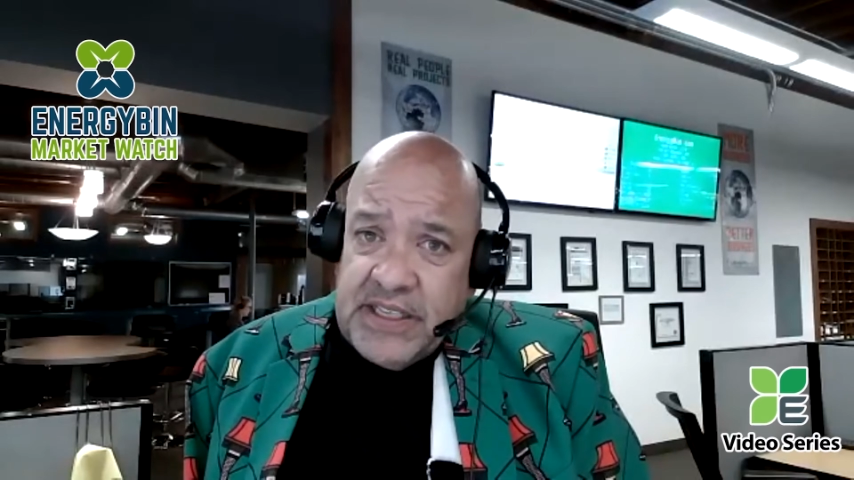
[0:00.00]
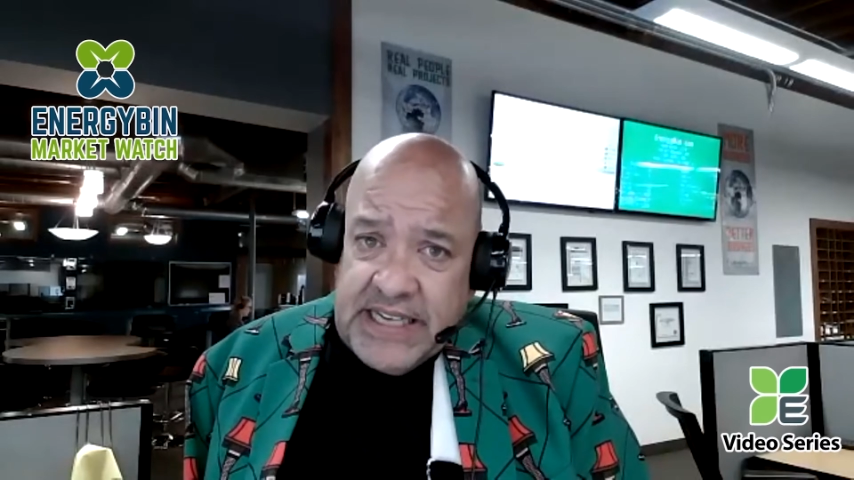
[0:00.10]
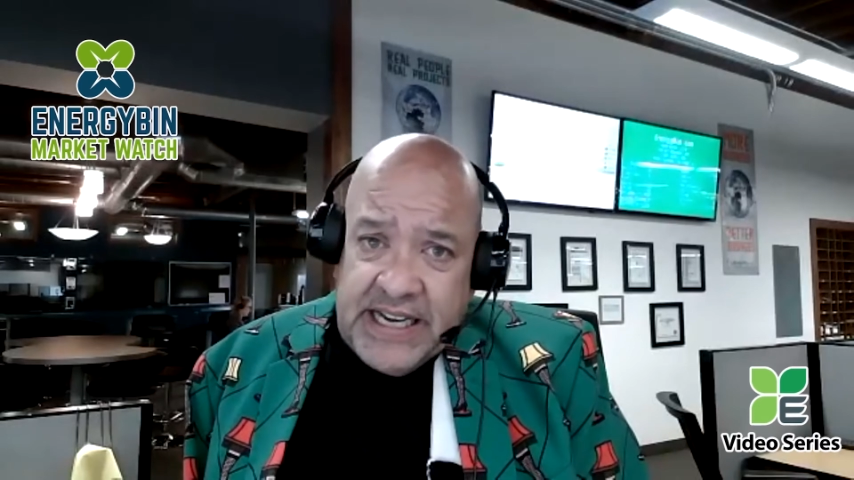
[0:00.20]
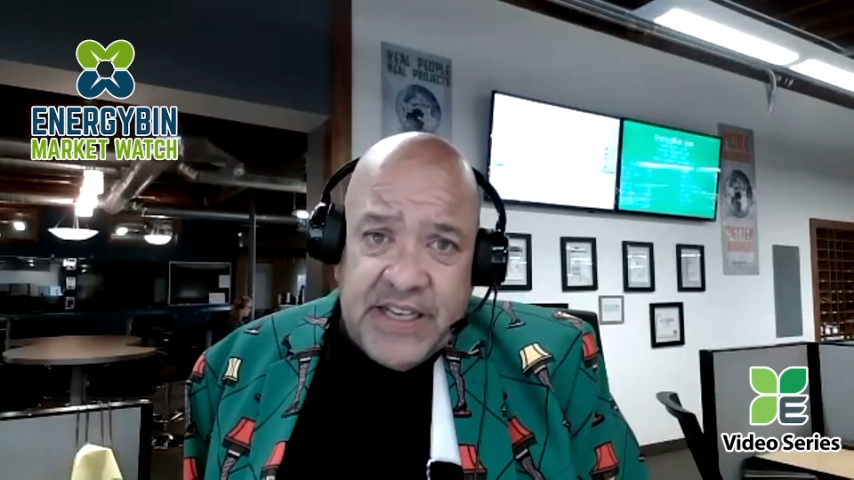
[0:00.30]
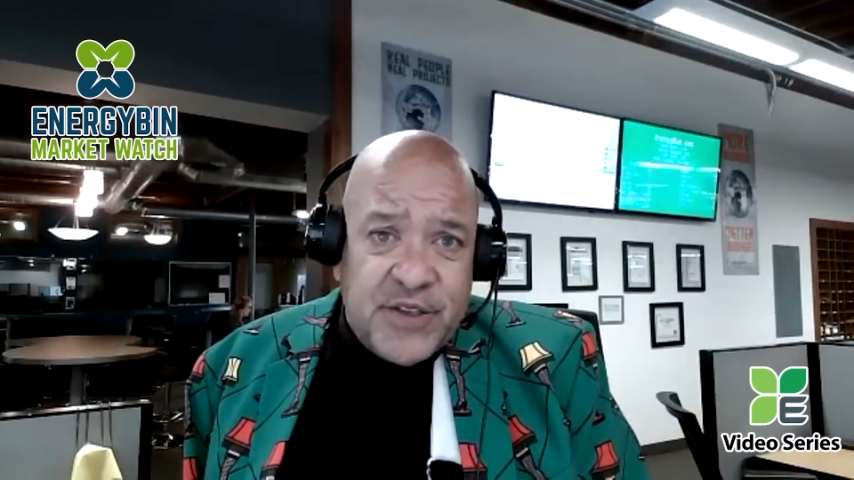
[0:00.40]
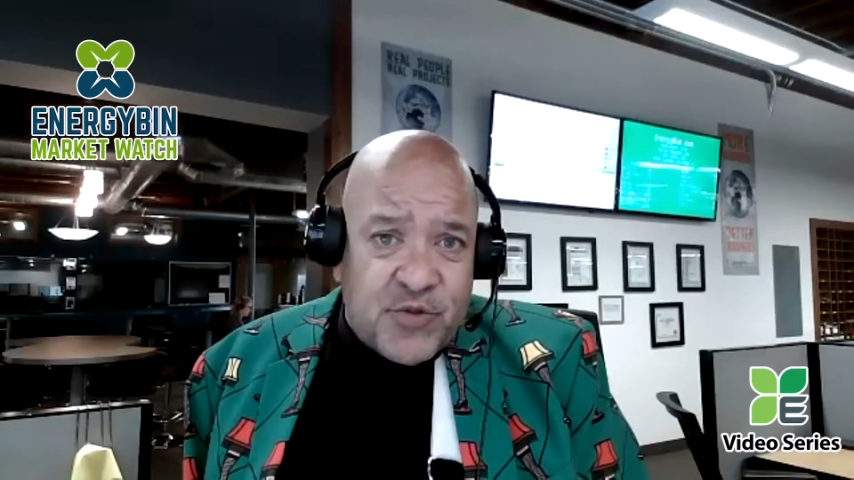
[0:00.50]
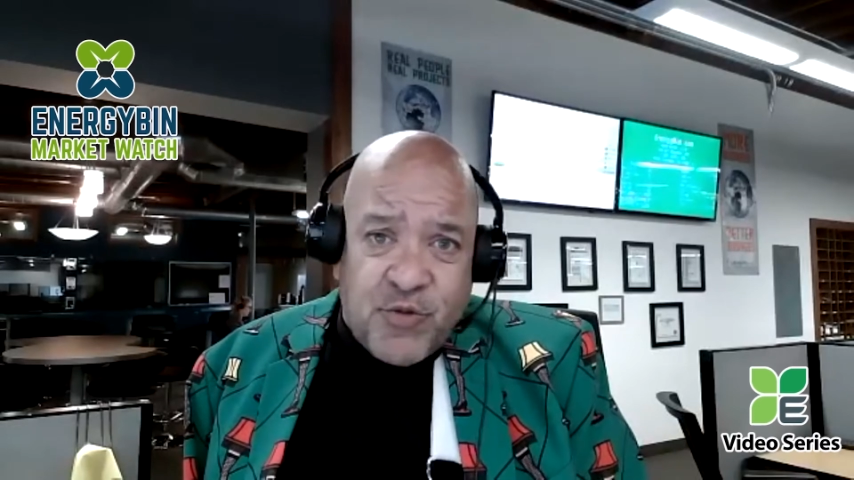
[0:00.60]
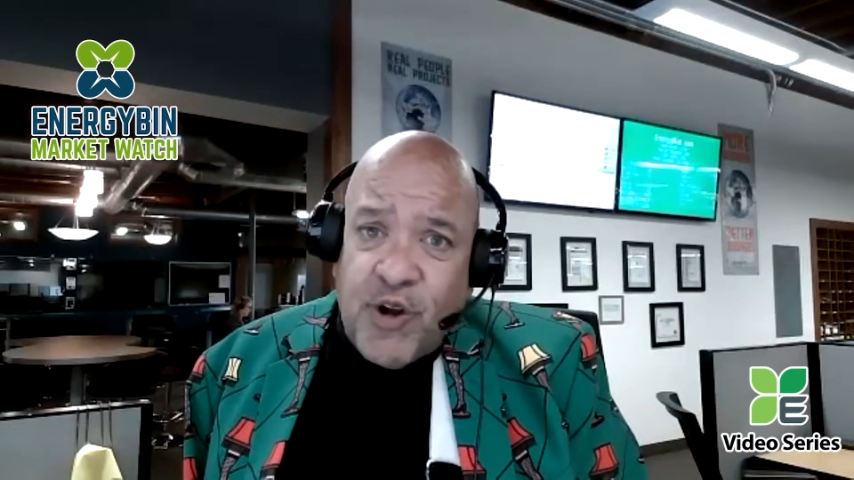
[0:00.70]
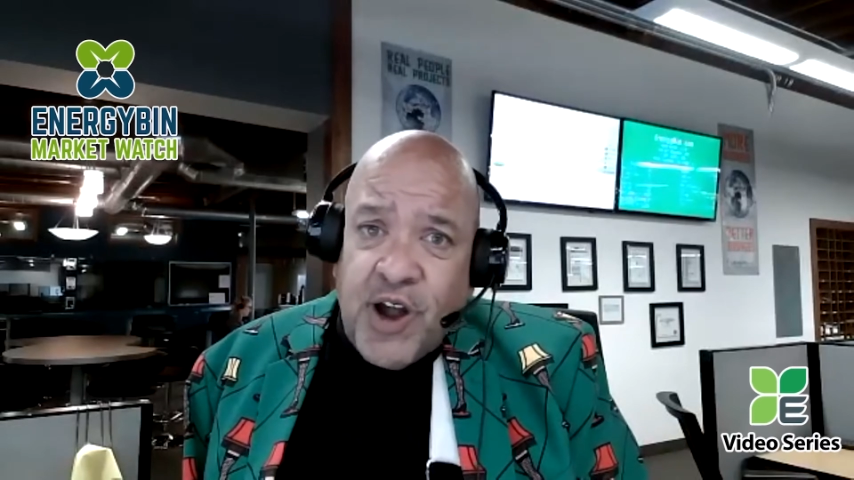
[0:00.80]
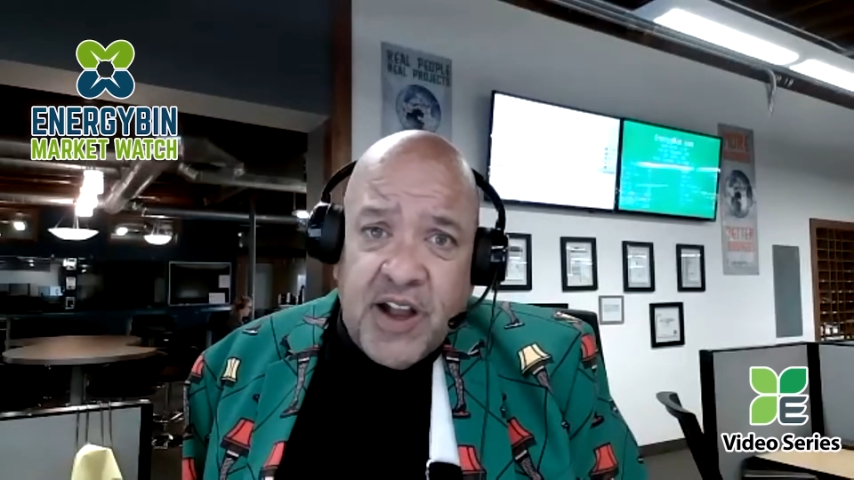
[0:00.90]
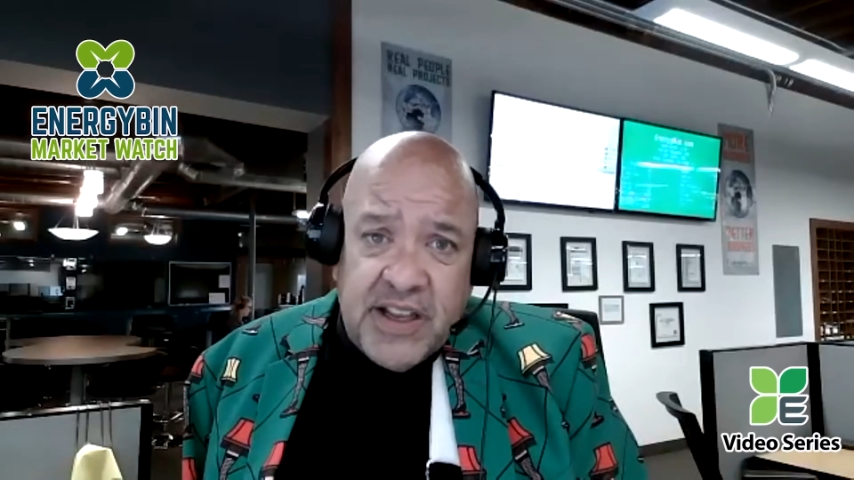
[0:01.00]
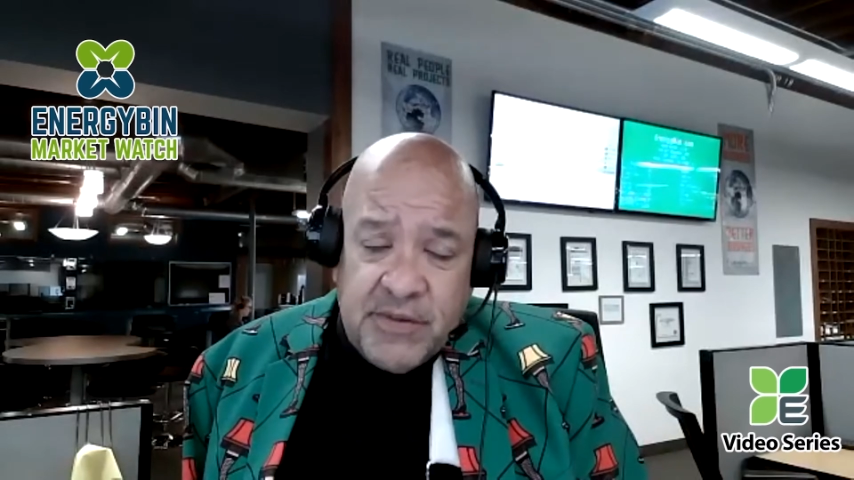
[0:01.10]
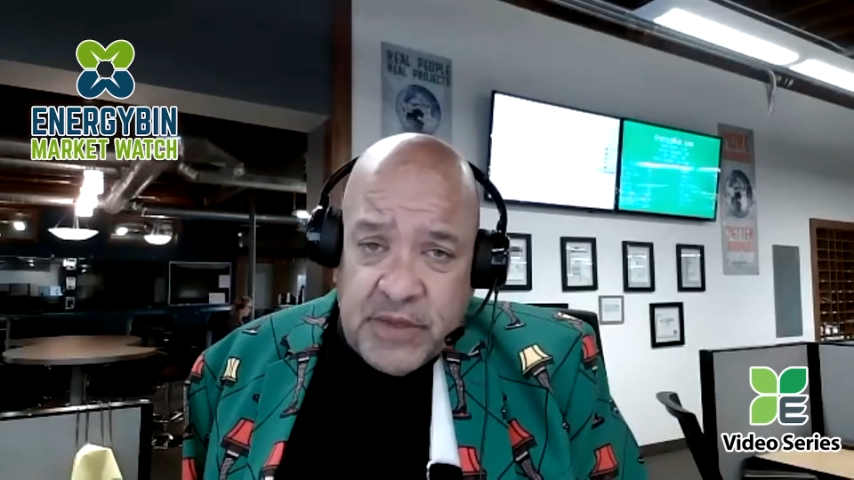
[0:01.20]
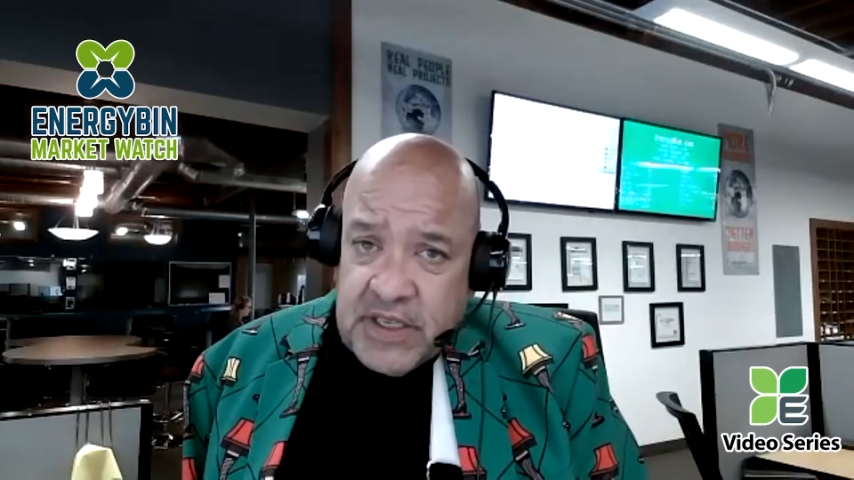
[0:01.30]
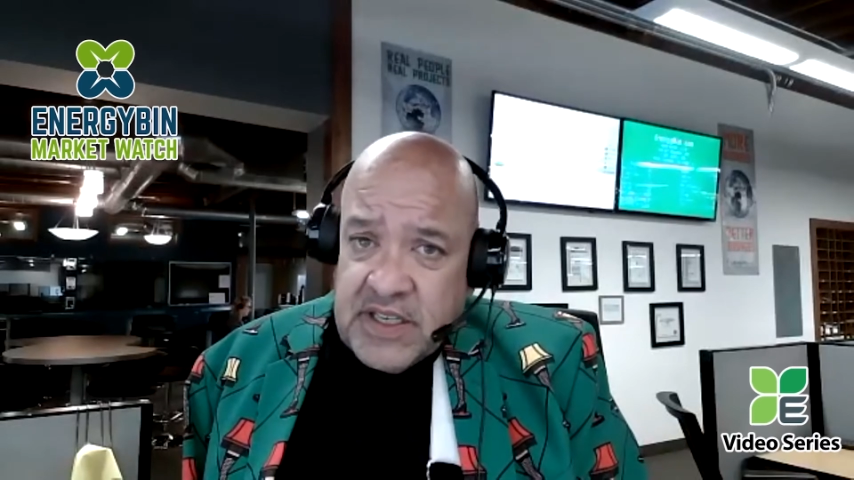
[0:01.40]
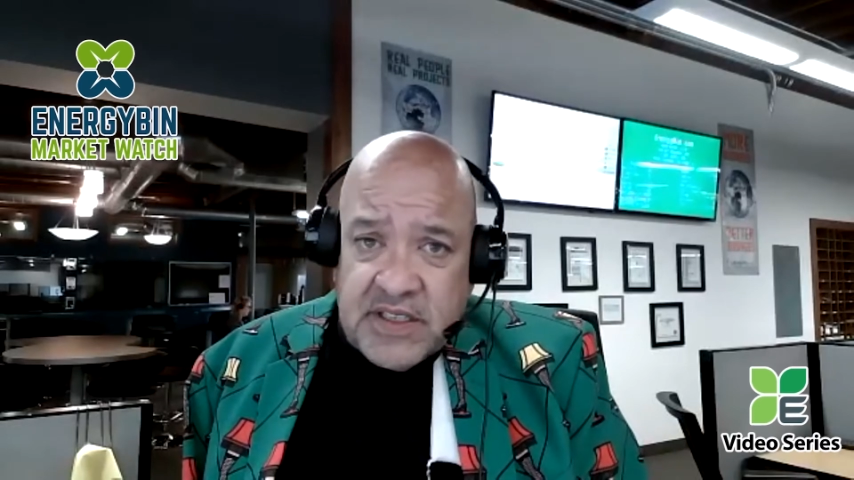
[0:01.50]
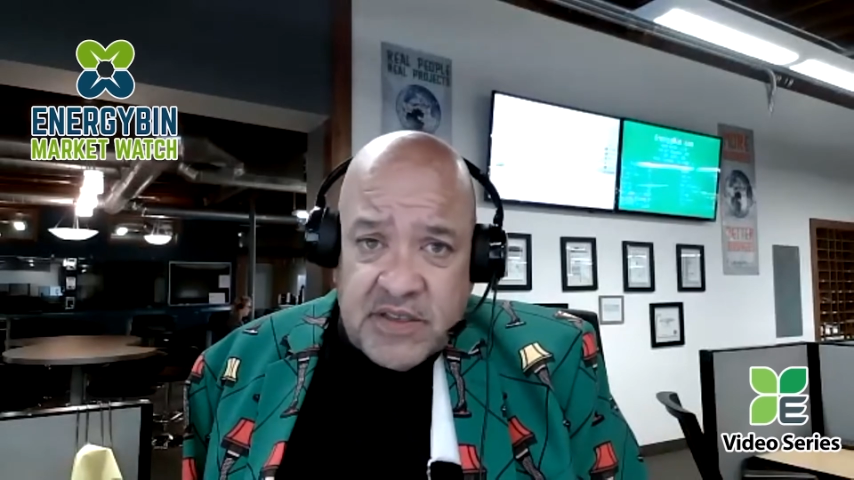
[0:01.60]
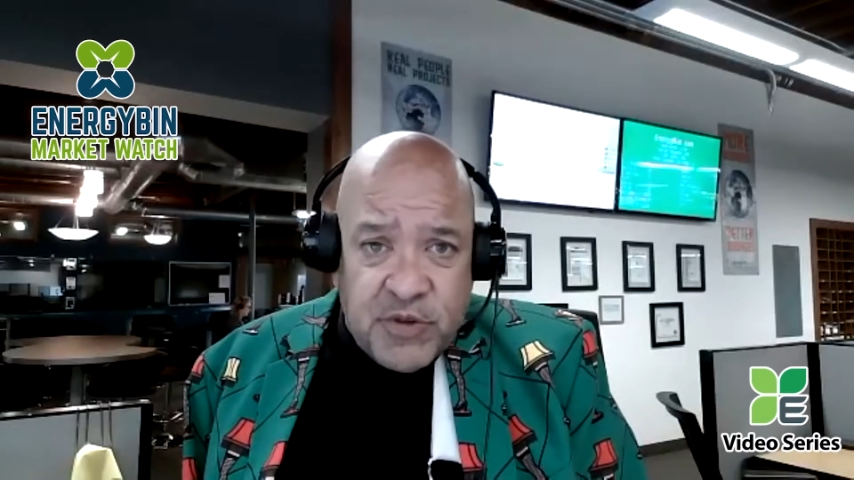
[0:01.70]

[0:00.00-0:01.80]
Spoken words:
Data is raw, and Melissa's